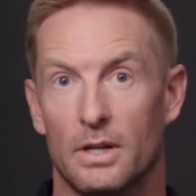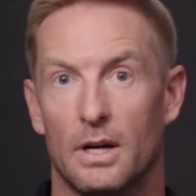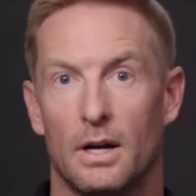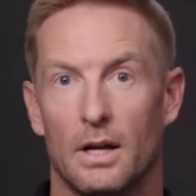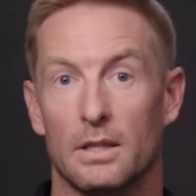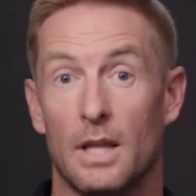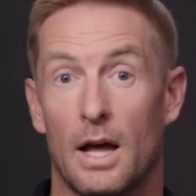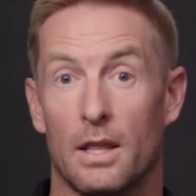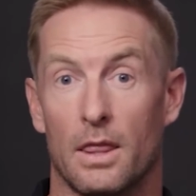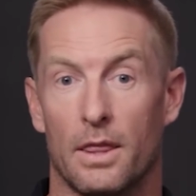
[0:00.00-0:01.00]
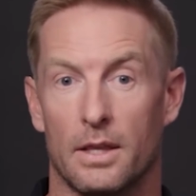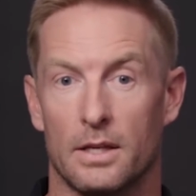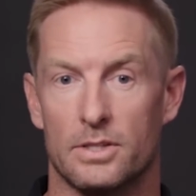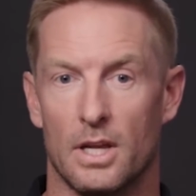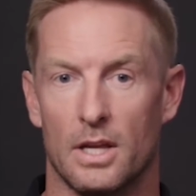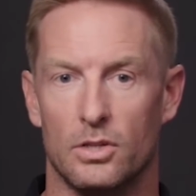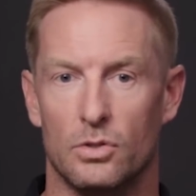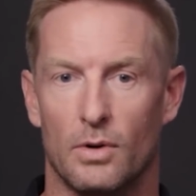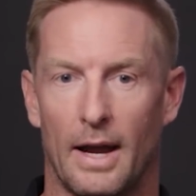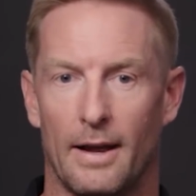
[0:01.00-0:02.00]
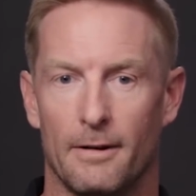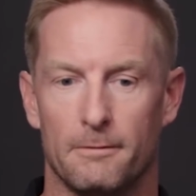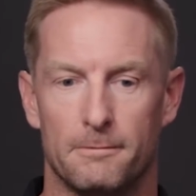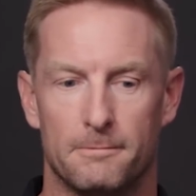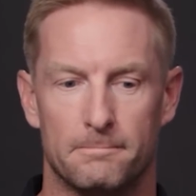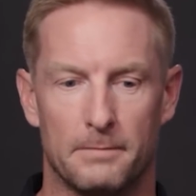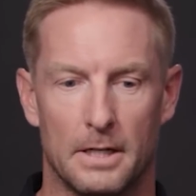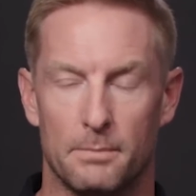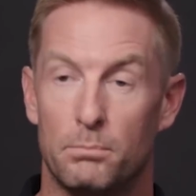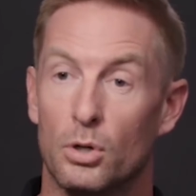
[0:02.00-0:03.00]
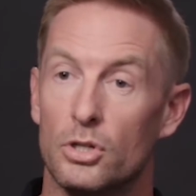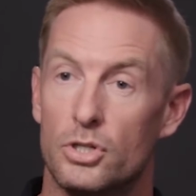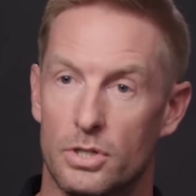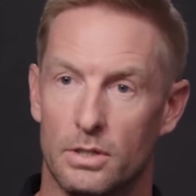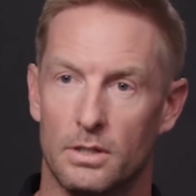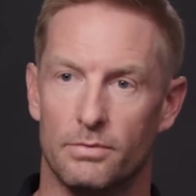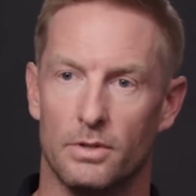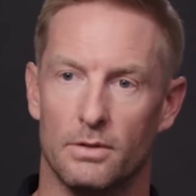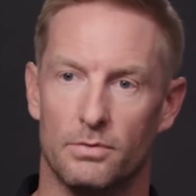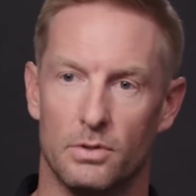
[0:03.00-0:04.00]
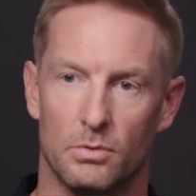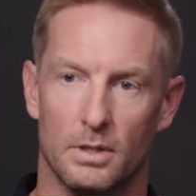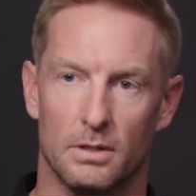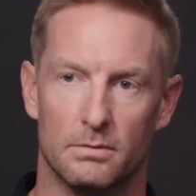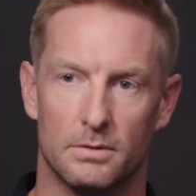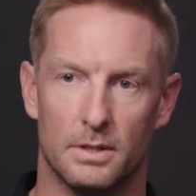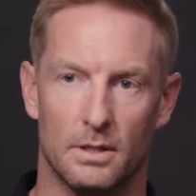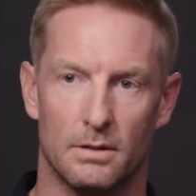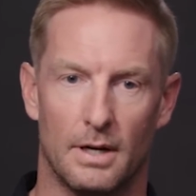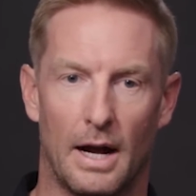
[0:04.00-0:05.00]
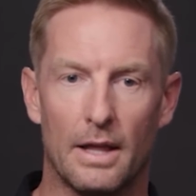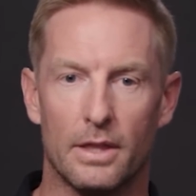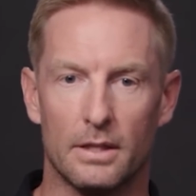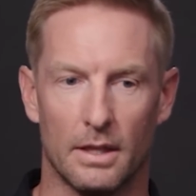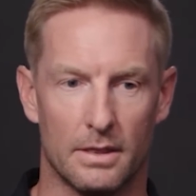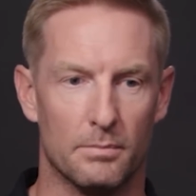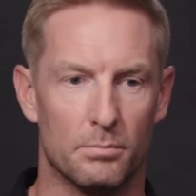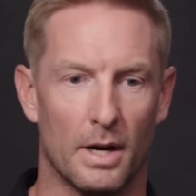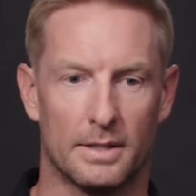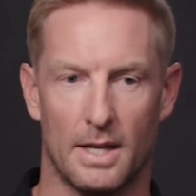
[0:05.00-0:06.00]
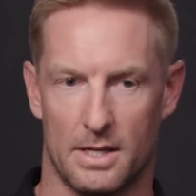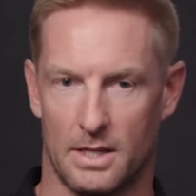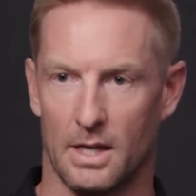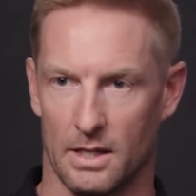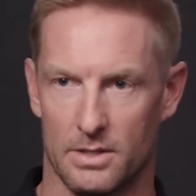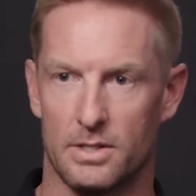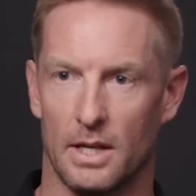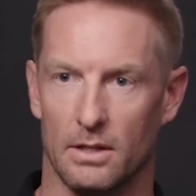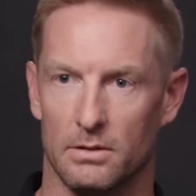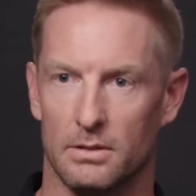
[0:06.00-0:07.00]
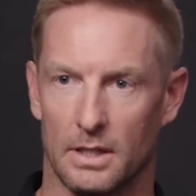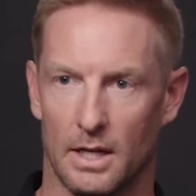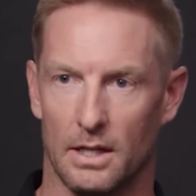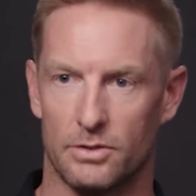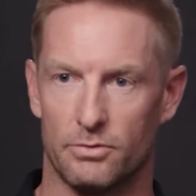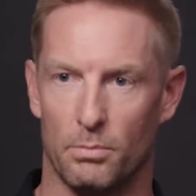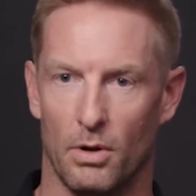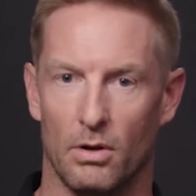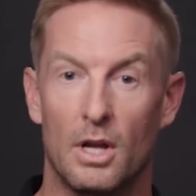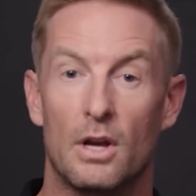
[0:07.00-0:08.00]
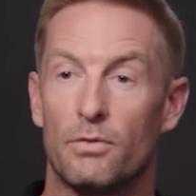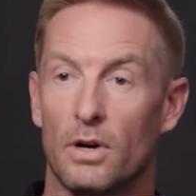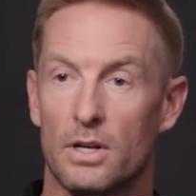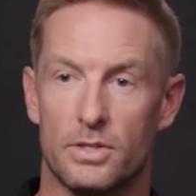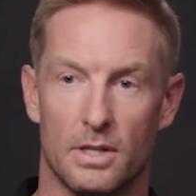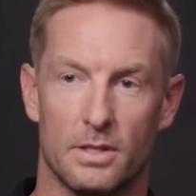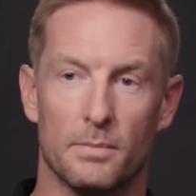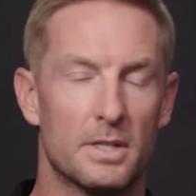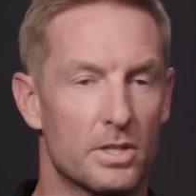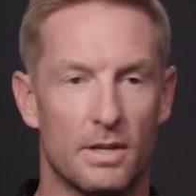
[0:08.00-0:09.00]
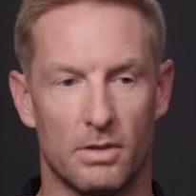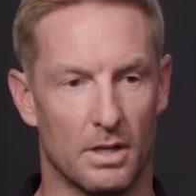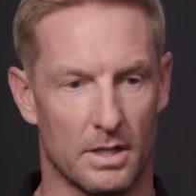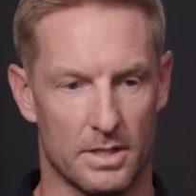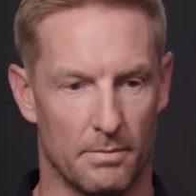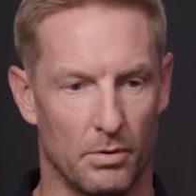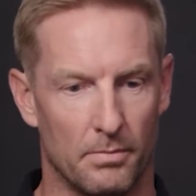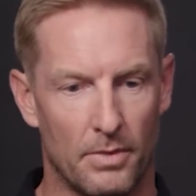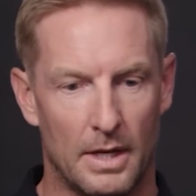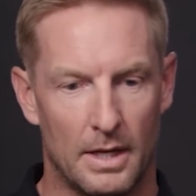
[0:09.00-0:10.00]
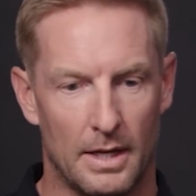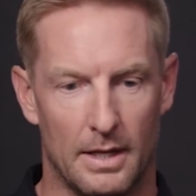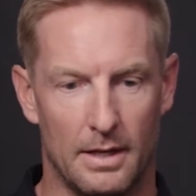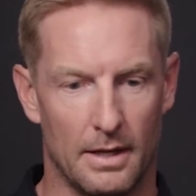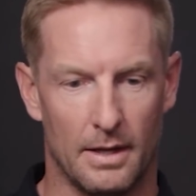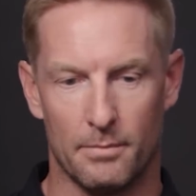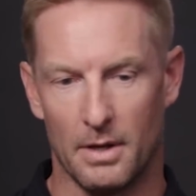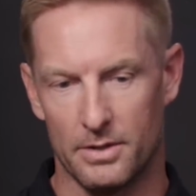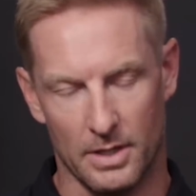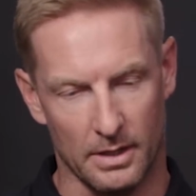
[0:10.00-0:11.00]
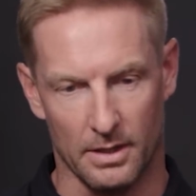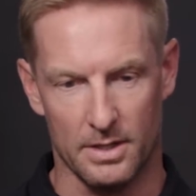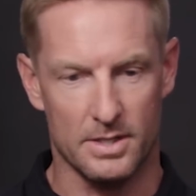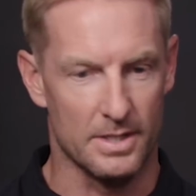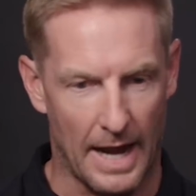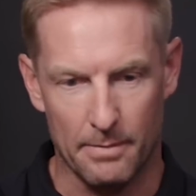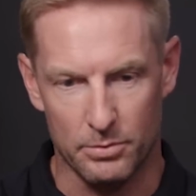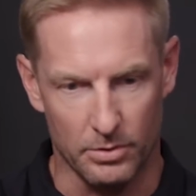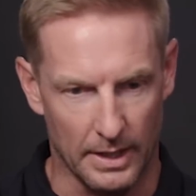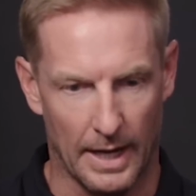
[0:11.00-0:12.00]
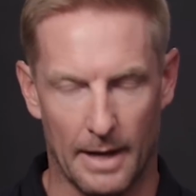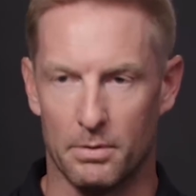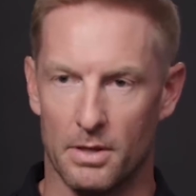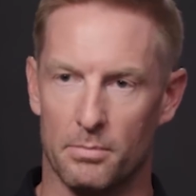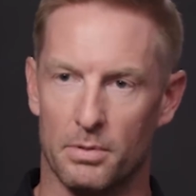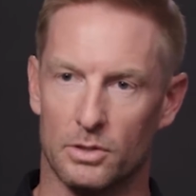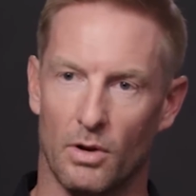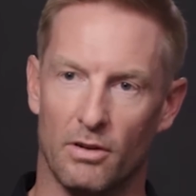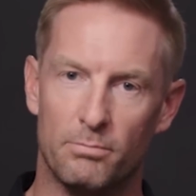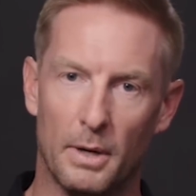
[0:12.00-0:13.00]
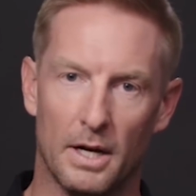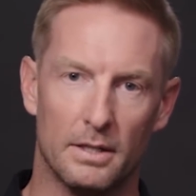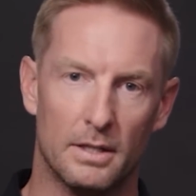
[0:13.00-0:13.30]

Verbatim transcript: a lot of the things that you have pushed, if you will. You know, I think that the broadcast can get stale in college football. For instance, let me just give you an example. And I'm not saying that this is absolutely going to happen in the Big 12, but